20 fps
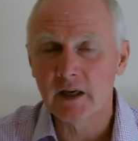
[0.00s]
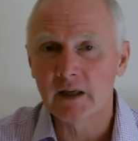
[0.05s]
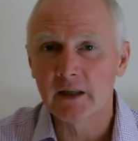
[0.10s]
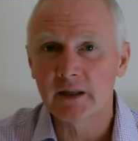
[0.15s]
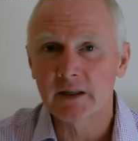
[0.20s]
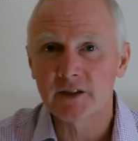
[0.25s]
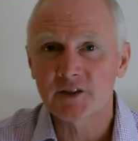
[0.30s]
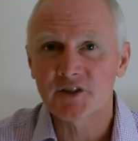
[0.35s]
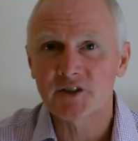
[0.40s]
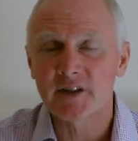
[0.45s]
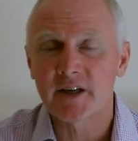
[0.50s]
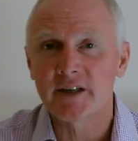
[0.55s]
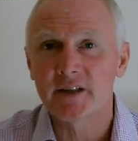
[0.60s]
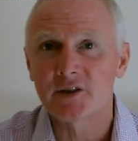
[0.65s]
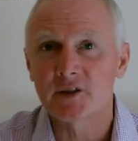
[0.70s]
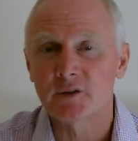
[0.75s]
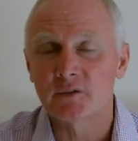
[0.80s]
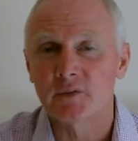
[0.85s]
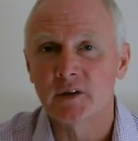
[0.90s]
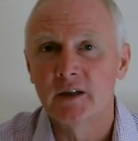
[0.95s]
a
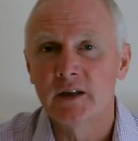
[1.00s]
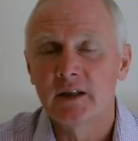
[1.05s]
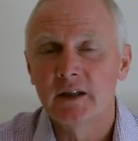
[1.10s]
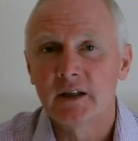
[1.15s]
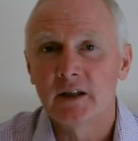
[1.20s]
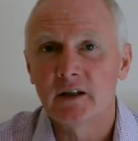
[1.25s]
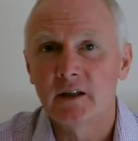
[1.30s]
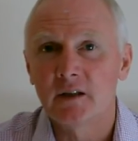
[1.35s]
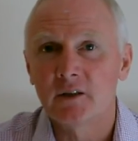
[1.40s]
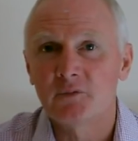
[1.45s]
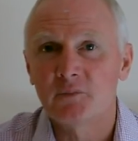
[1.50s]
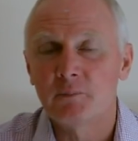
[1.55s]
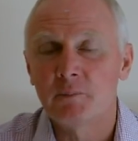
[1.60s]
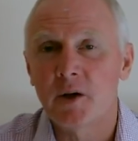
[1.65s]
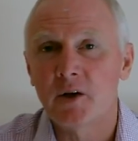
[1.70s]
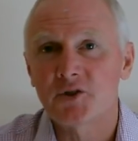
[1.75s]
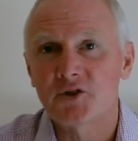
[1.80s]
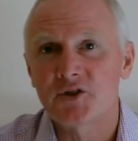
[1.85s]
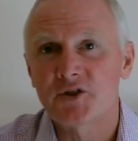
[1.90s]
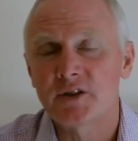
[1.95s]
state of
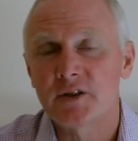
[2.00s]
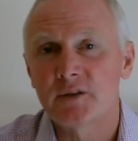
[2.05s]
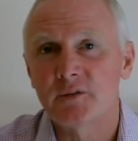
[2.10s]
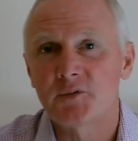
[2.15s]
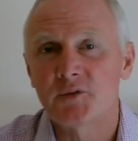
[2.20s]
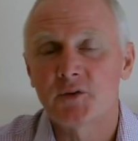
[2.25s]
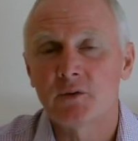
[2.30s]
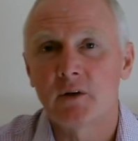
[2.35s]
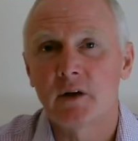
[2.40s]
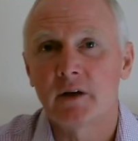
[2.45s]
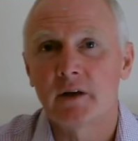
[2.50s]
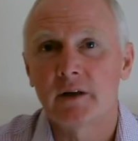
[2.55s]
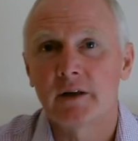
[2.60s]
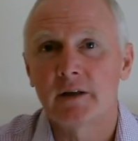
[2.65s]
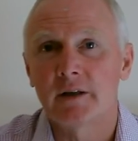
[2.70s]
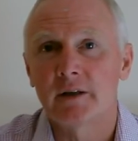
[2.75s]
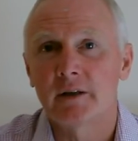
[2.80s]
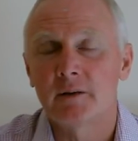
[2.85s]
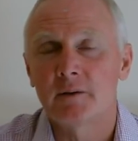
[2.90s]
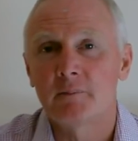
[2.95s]
positive
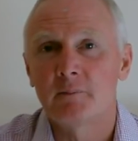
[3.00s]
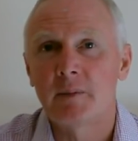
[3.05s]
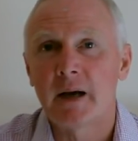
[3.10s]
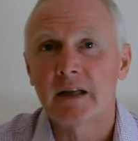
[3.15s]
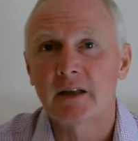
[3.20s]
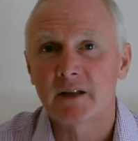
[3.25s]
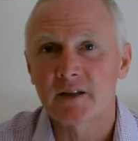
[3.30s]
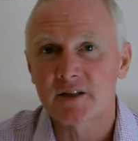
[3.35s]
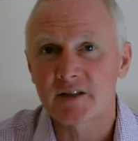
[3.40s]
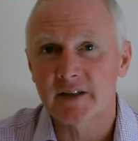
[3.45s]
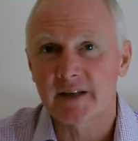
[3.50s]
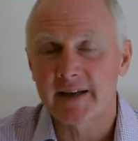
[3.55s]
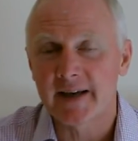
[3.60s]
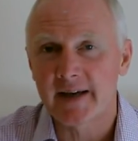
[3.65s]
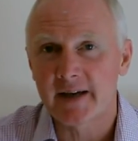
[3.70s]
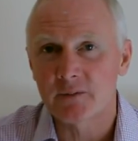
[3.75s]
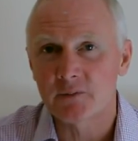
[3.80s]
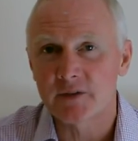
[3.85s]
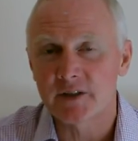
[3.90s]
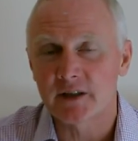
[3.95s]
balance
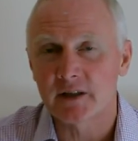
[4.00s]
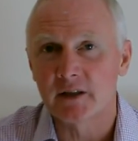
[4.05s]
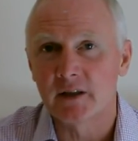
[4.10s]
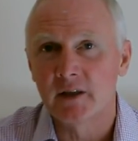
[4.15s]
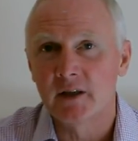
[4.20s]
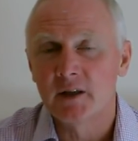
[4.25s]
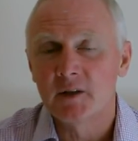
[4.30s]
accounting.